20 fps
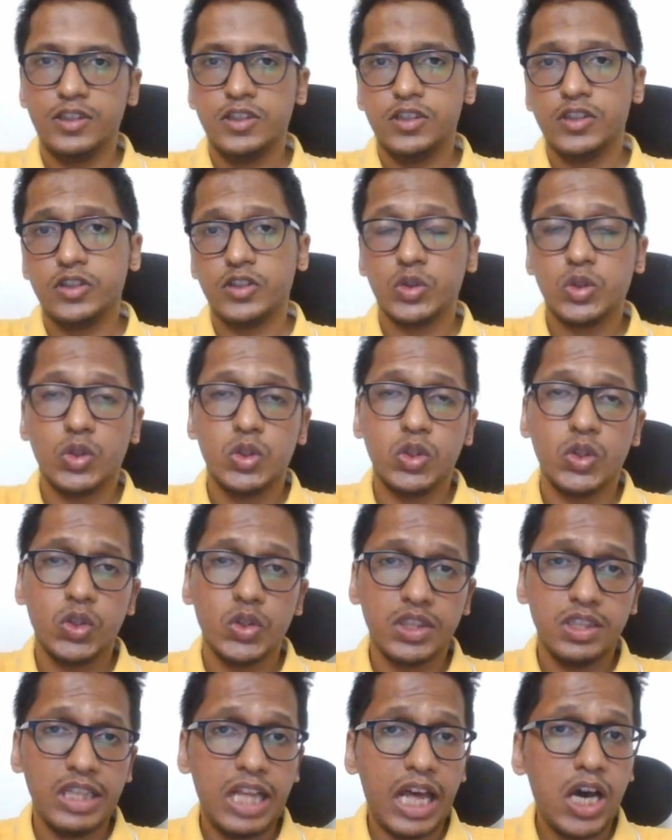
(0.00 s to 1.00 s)

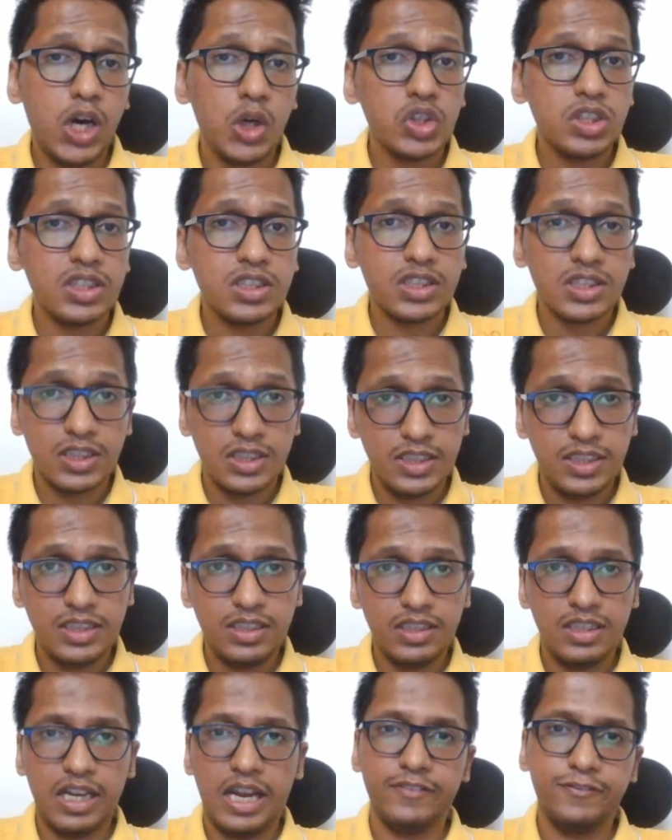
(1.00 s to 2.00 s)
So now the
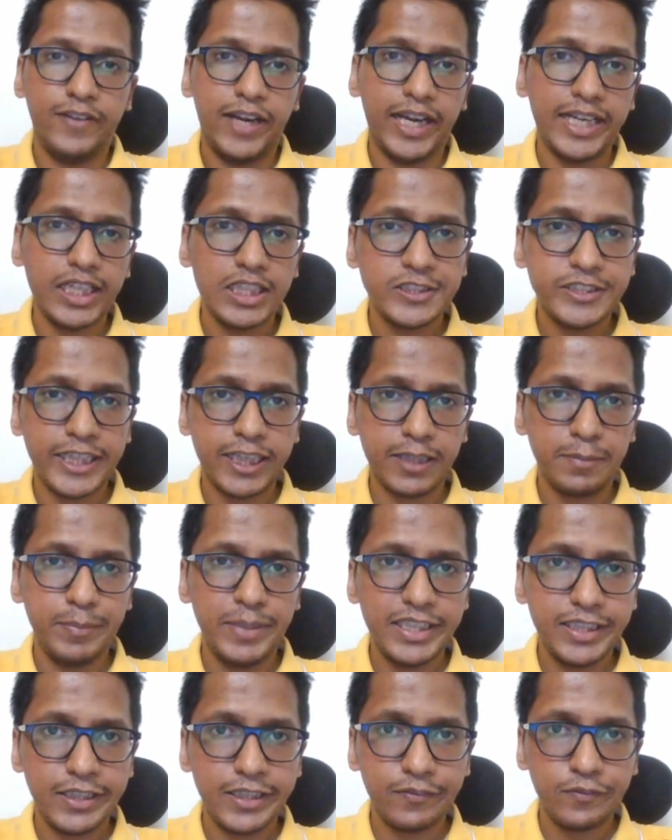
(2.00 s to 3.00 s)
third and final
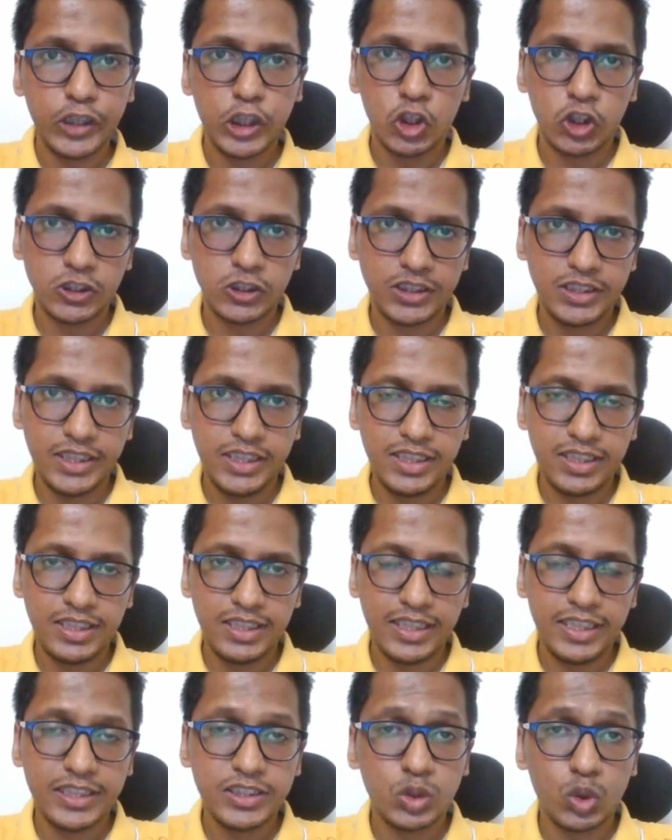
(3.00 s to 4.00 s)
checkmate that we are going to see
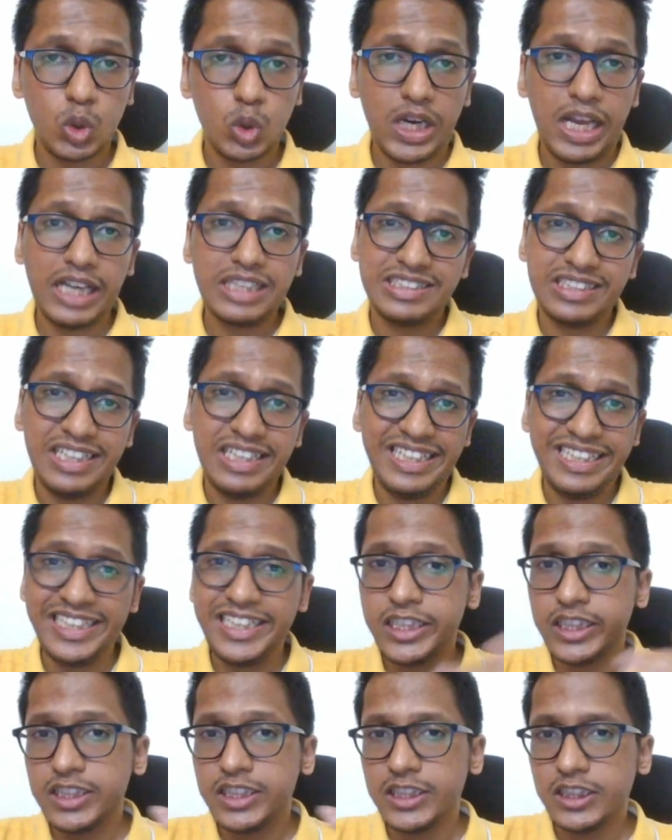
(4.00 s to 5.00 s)
is known as the
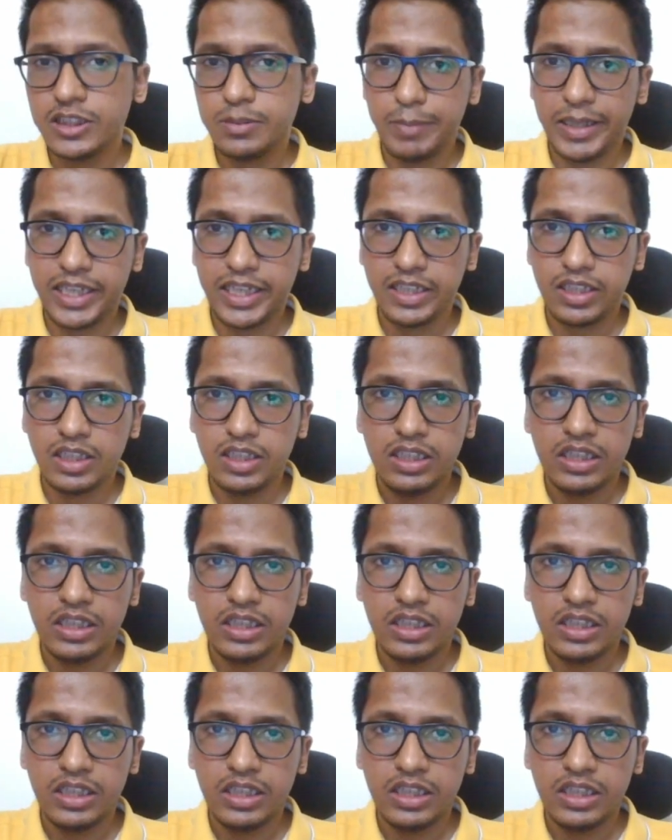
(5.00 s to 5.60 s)
legal's mate.